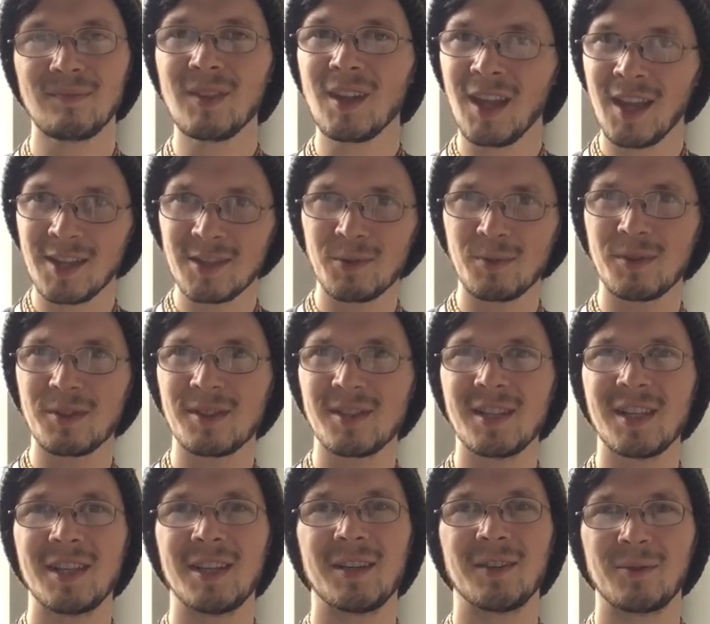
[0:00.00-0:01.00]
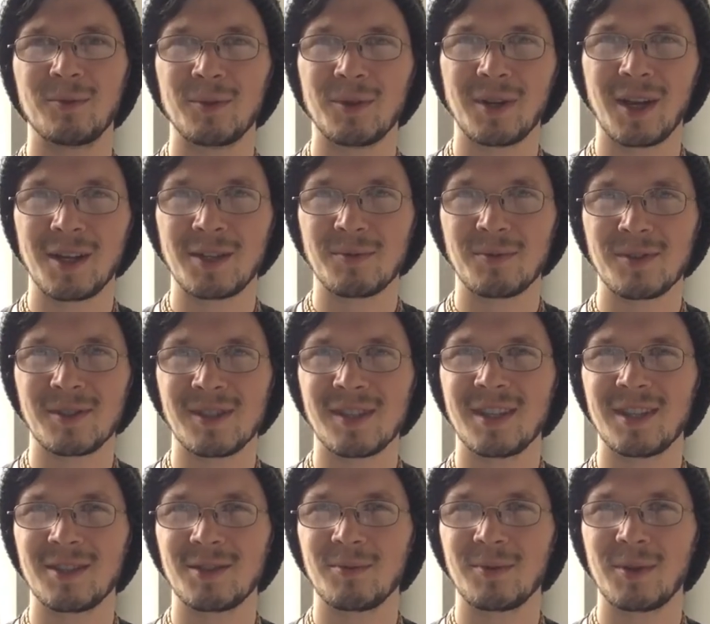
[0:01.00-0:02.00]
as we'll see as
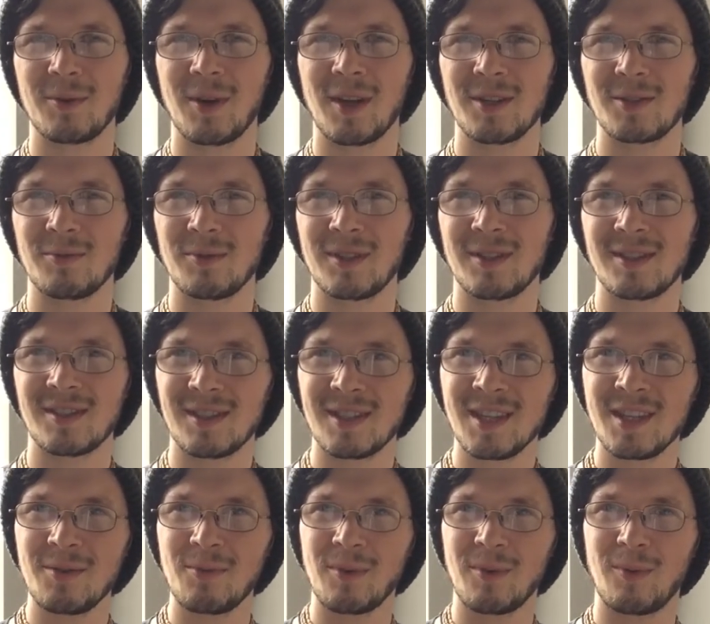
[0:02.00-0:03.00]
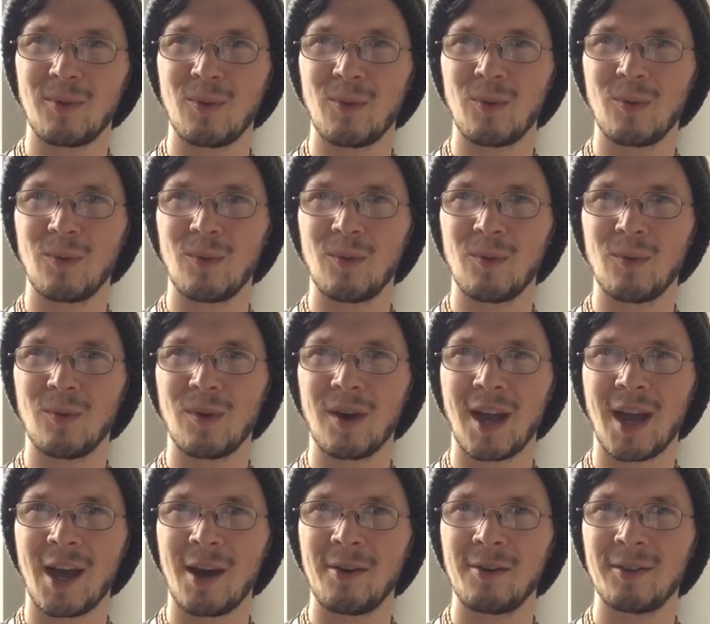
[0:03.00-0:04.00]
we see
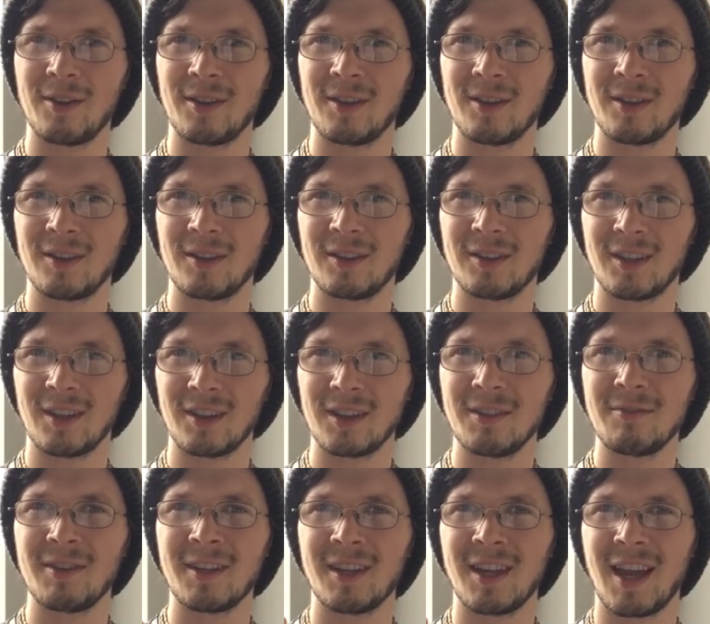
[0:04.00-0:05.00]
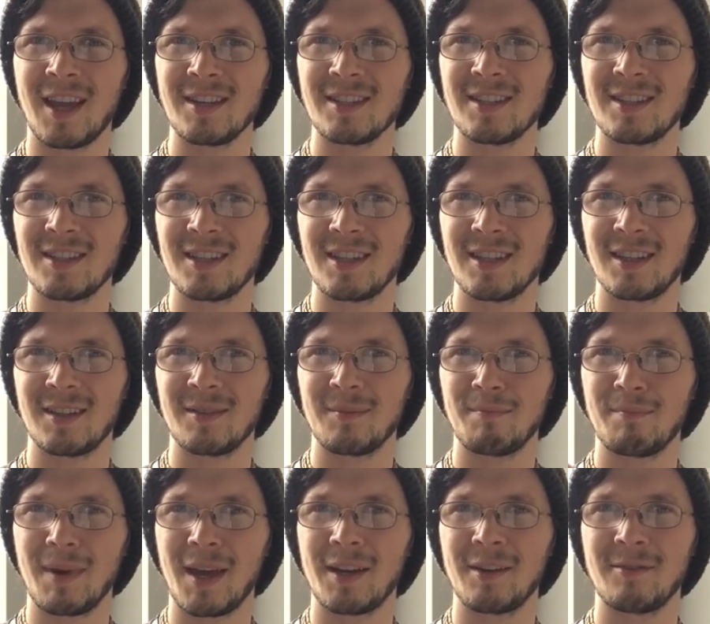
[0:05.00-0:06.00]
how the living entity
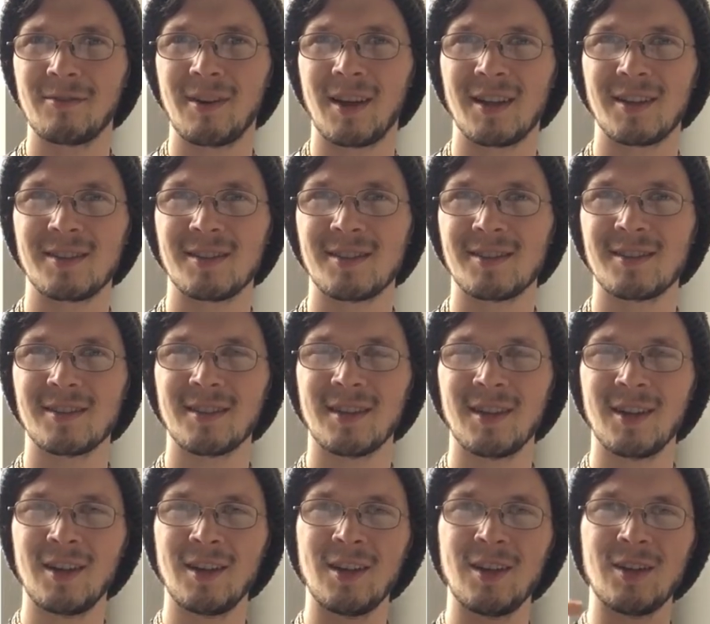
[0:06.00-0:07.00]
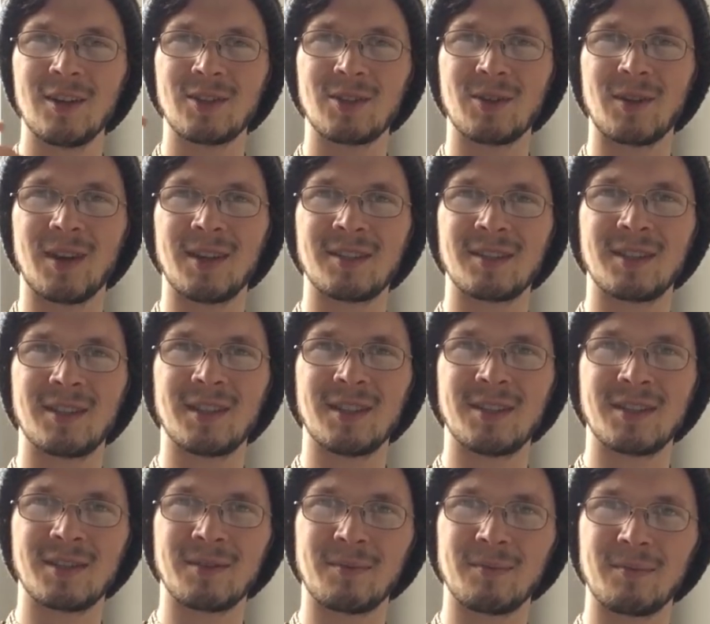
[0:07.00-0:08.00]
manifests. So as
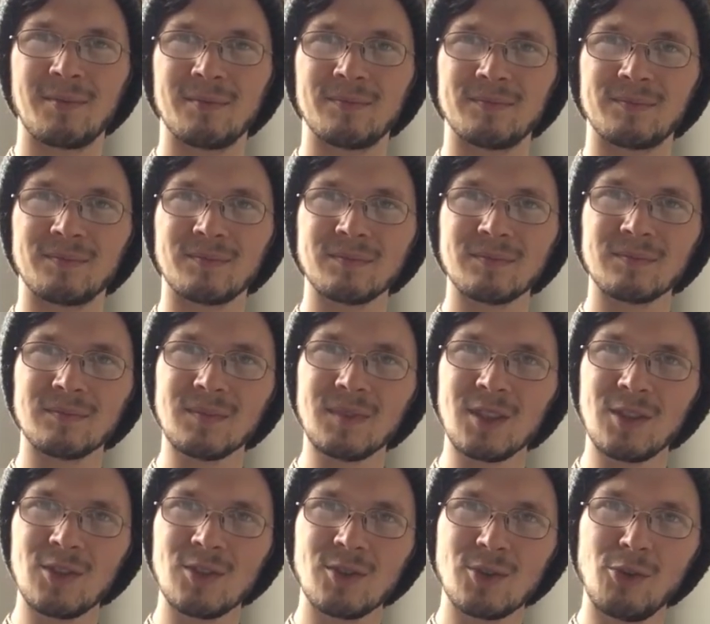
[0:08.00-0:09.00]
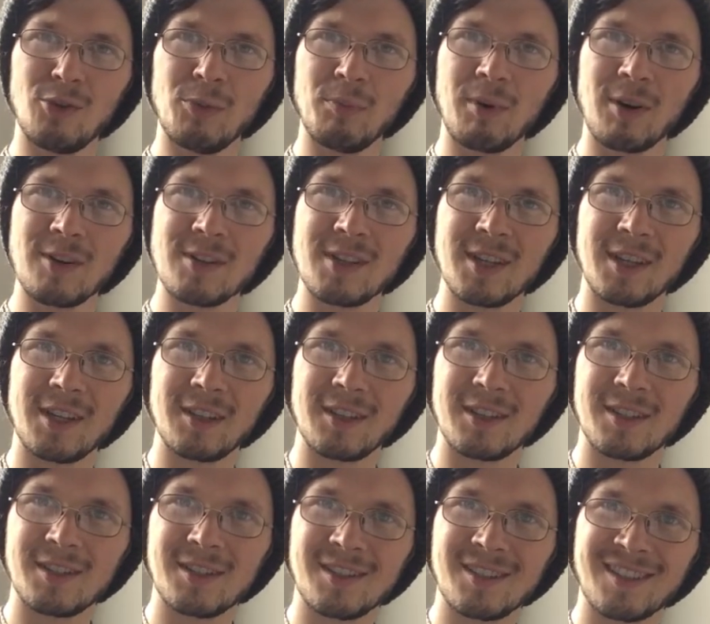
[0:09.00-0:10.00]
these soul
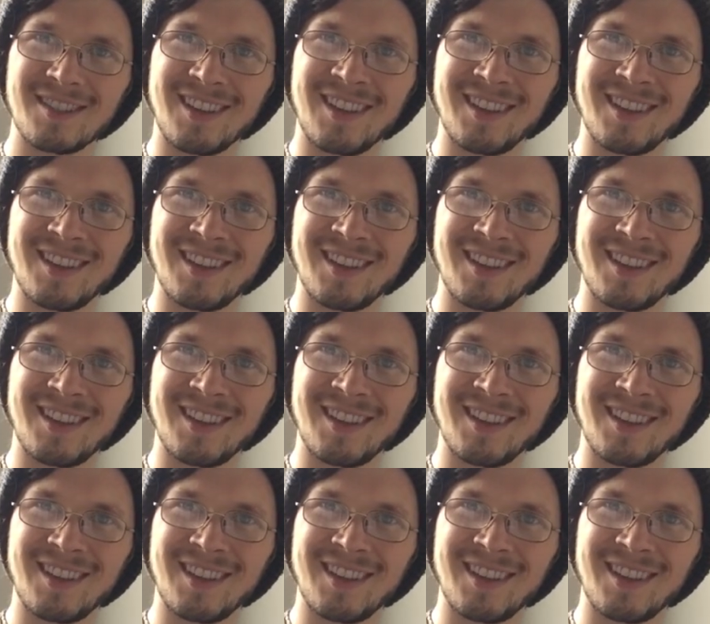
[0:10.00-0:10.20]
particulates